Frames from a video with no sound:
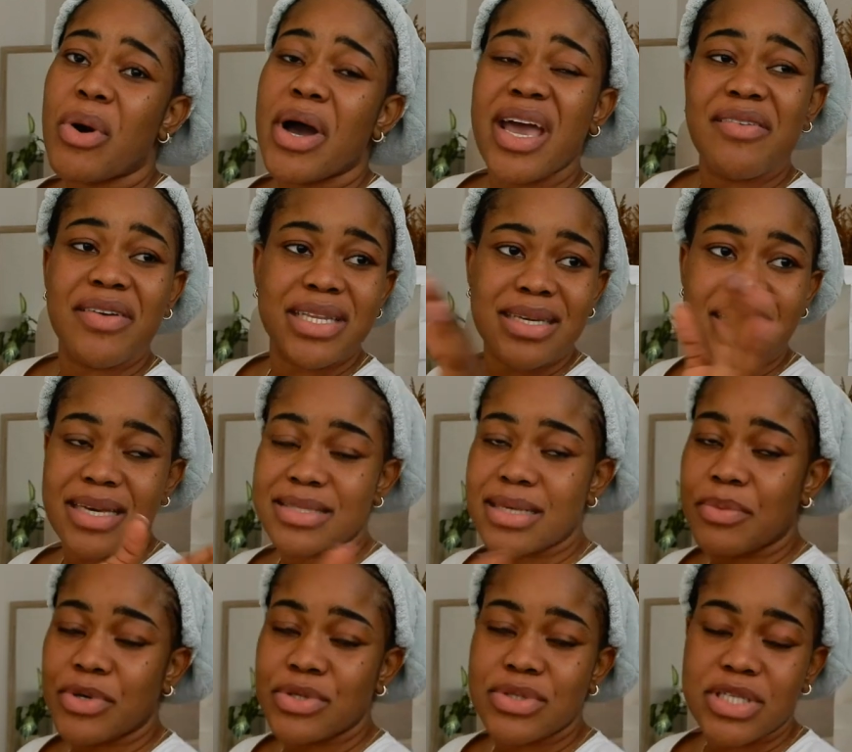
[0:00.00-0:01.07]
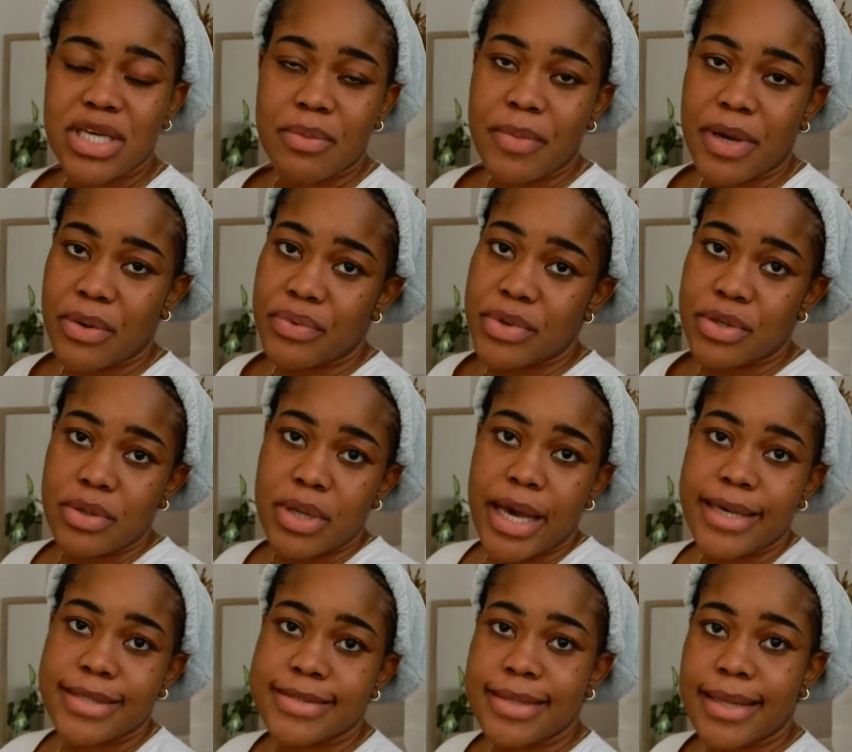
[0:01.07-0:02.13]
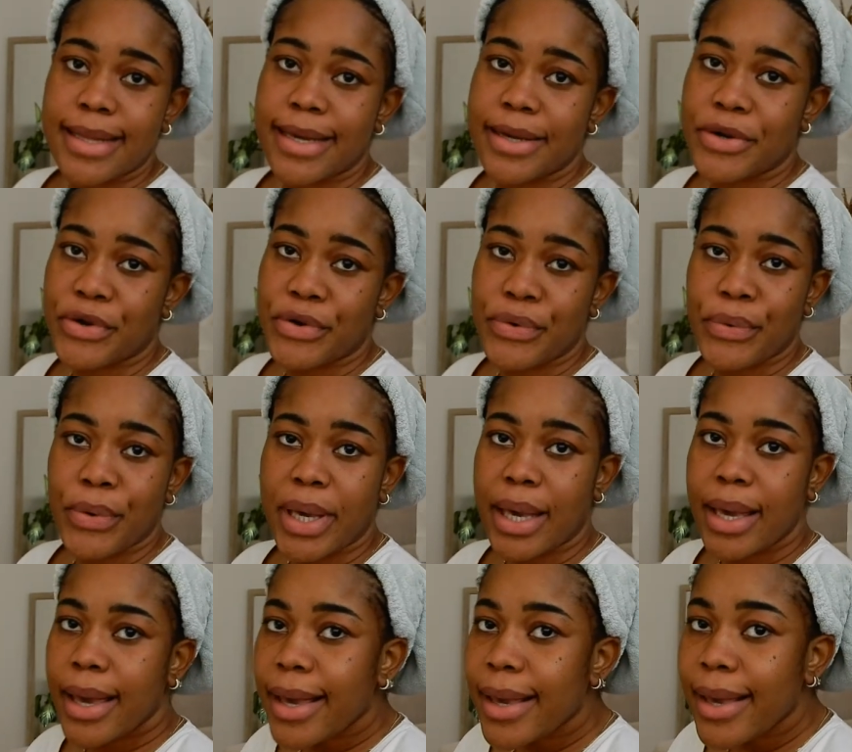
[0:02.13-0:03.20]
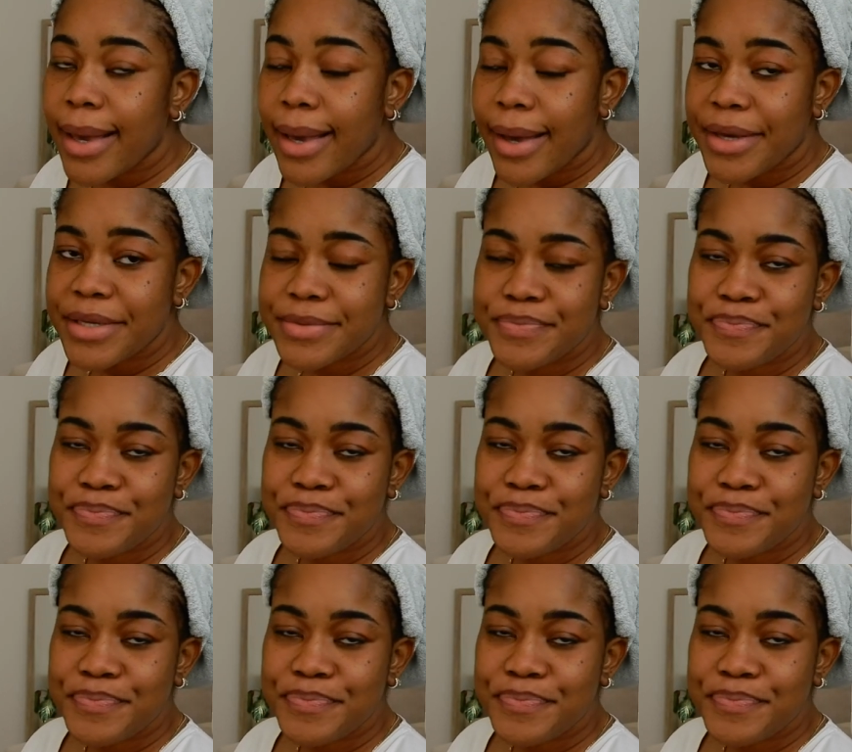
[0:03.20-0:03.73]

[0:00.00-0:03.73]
Whatever the case, I'm going to check back with you guys later, okay?